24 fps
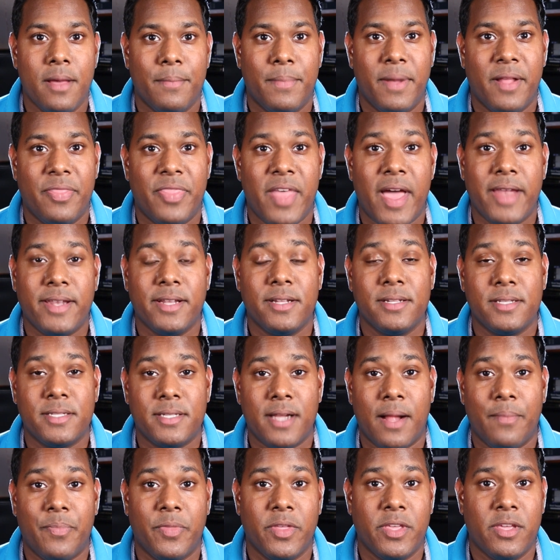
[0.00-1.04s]
but that didn't
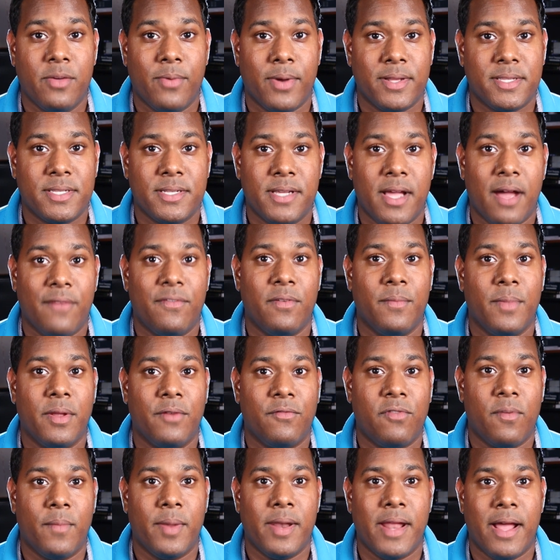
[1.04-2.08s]
stop the US
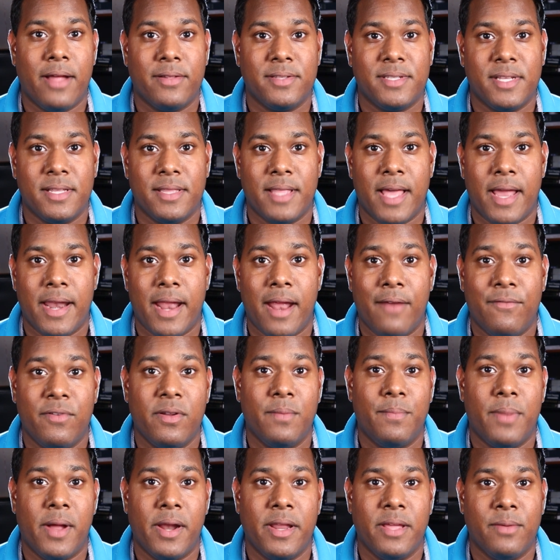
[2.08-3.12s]
government from announcing that
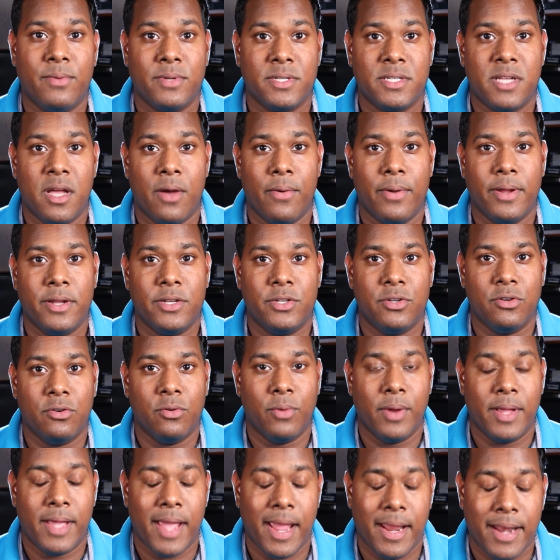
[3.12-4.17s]
everybody was going to
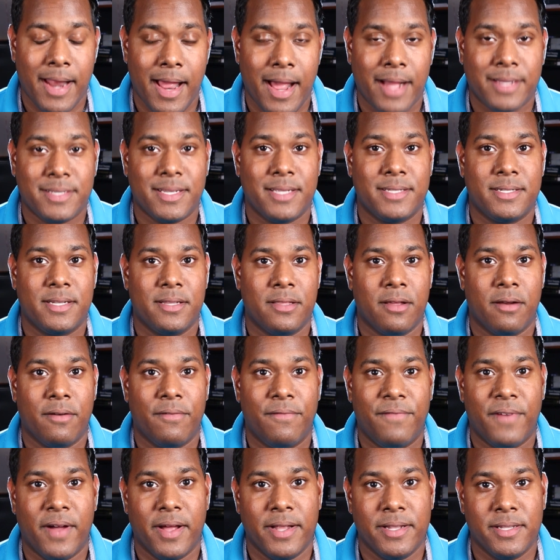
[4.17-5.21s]
regain access to their
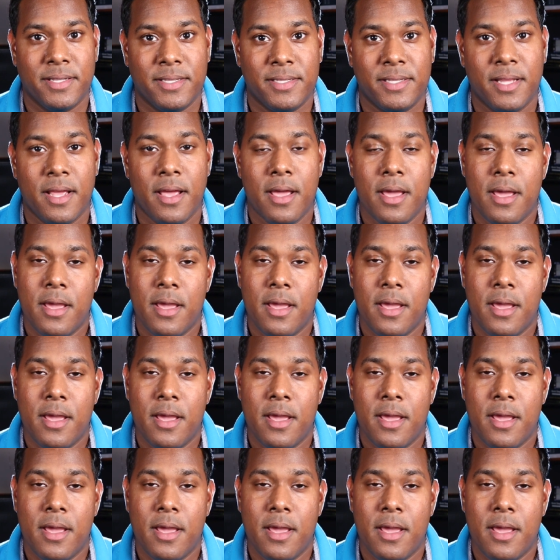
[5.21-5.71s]
funds.